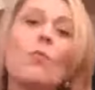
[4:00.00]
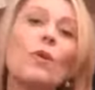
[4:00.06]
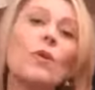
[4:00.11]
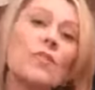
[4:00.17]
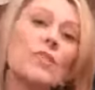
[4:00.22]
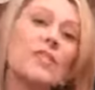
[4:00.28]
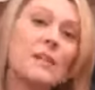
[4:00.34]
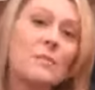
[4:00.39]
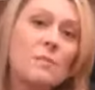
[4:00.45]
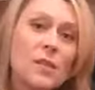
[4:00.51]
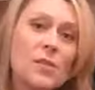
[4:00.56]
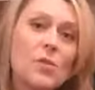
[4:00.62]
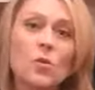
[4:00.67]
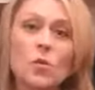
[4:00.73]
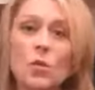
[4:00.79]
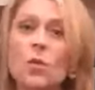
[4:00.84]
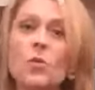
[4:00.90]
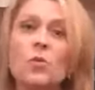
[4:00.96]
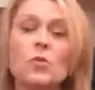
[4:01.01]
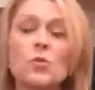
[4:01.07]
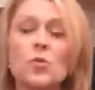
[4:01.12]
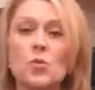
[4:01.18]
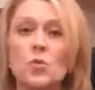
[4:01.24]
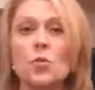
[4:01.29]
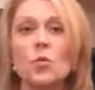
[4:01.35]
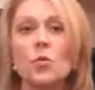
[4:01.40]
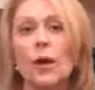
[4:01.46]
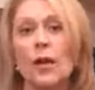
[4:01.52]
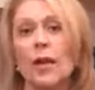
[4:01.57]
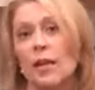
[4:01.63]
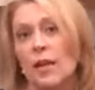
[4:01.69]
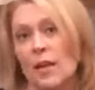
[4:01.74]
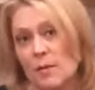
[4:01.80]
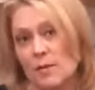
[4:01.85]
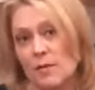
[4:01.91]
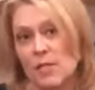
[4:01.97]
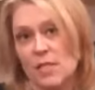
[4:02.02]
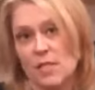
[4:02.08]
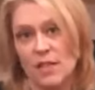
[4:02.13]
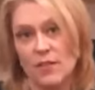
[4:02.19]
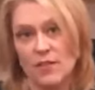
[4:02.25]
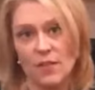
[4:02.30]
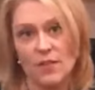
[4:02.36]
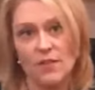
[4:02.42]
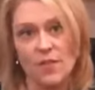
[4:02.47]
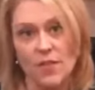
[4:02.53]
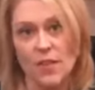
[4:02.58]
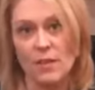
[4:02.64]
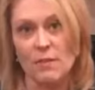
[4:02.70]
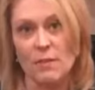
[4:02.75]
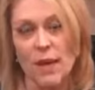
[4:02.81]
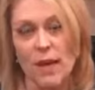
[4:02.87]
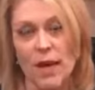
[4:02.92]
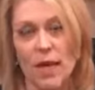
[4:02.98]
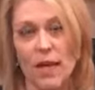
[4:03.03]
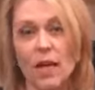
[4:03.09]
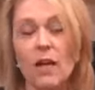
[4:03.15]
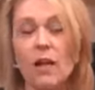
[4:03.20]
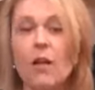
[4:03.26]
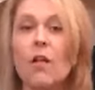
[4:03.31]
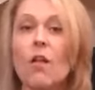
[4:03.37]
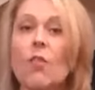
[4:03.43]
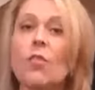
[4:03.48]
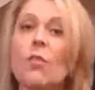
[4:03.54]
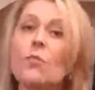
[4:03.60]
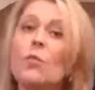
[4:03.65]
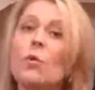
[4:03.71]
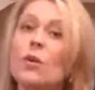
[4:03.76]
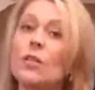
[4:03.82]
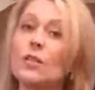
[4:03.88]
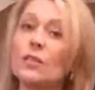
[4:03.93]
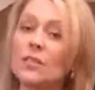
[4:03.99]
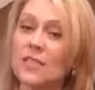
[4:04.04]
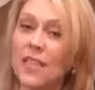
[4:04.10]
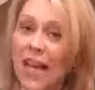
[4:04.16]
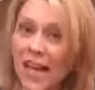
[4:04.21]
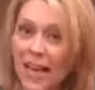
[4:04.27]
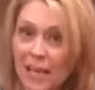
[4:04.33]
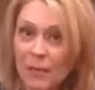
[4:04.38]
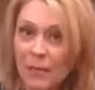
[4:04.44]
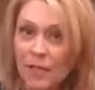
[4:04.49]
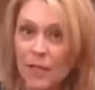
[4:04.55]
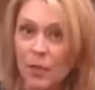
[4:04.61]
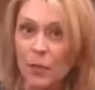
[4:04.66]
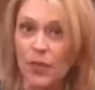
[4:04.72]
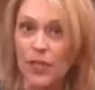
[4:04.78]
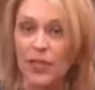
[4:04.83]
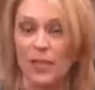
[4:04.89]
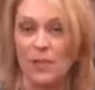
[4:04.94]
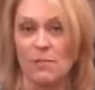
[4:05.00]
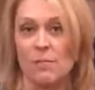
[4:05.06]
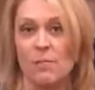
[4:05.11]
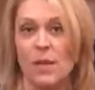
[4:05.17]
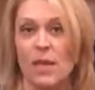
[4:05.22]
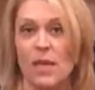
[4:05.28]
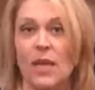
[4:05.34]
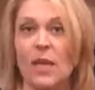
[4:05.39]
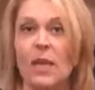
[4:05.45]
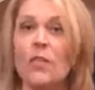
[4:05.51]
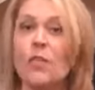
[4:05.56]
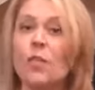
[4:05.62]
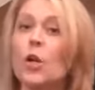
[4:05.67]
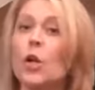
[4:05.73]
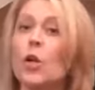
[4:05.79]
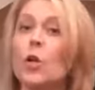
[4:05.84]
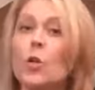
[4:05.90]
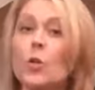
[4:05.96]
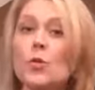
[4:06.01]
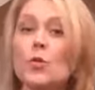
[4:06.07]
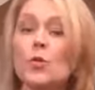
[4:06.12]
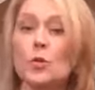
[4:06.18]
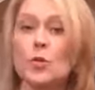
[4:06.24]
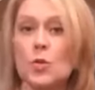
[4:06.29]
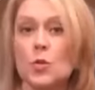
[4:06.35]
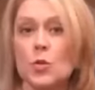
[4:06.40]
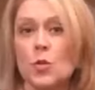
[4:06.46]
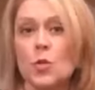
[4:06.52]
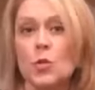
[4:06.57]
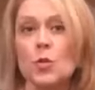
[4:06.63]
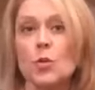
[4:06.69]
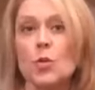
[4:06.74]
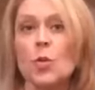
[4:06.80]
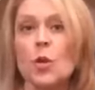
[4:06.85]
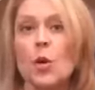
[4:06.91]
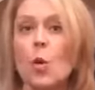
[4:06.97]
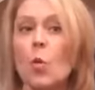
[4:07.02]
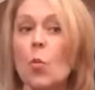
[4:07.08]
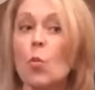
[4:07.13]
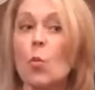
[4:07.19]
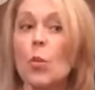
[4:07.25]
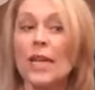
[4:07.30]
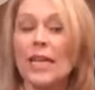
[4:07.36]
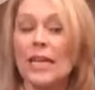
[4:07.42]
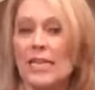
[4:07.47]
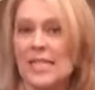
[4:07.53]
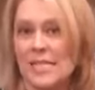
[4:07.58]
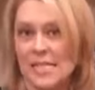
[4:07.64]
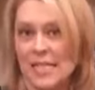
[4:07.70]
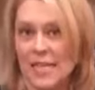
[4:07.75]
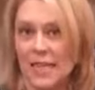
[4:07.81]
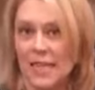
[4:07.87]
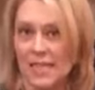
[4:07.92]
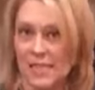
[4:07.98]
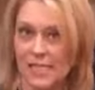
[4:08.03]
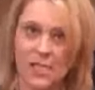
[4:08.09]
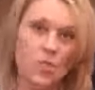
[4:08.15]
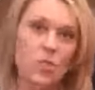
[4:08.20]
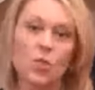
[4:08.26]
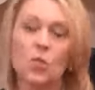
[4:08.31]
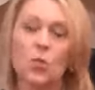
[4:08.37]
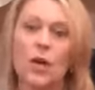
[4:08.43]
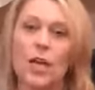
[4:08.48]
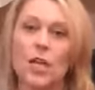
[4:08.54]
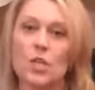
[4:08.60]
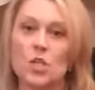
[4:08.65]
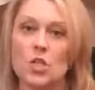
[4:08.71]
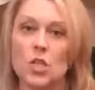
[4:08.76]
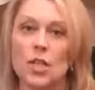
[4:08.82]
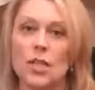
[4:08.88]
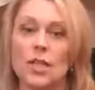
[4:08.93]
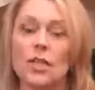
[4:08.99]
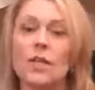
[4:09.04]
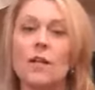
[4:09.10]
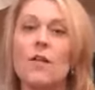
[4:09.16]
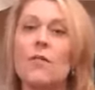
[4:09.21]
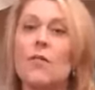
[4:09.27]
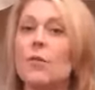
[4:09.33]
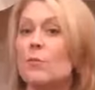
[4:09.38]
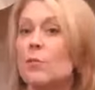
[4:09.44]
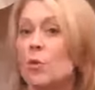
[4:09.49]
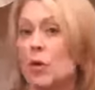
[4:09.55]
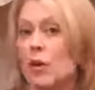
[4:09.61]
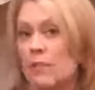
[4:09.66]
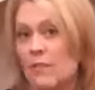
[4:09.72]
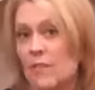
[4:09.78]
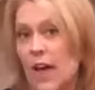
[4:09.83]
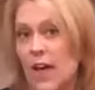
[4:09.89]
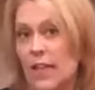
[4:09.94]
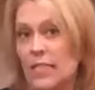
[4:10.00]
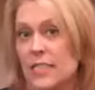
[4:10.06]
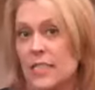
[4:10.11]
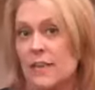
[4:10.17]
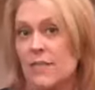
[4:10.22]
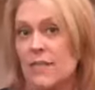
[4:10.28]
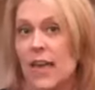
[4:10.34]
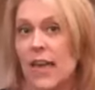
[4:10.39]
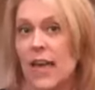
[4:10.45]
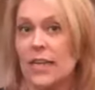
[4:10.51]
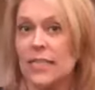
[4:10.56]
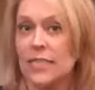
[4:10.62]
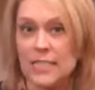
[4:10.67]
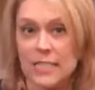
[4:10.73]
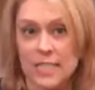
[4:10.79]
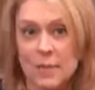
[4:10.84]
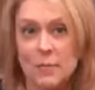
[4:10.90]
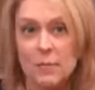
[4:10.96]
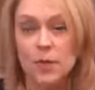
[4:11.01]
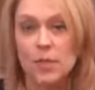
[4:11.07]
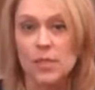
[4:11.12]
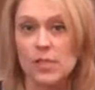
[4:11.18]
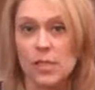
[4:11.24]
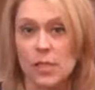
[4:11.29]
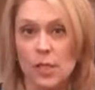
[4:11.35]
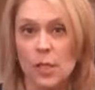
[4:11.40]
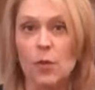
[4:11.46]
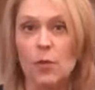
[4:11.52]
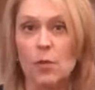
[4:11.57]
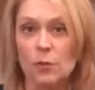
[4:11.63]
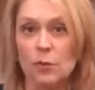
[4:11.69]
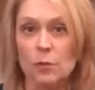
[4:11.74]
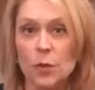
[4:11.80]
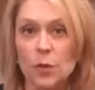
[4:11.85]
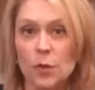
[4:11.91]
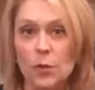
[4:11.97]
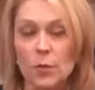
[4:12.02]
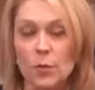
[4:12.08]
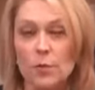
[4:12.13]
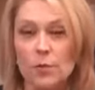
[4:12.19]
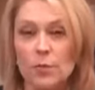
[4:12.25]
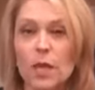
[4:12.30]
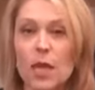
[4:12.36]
Well, the same thing sort of holds true when it comes to giving feedback. The more timely we can be, the closer to witnessing the situation, the more effective and deeper it's going to go through.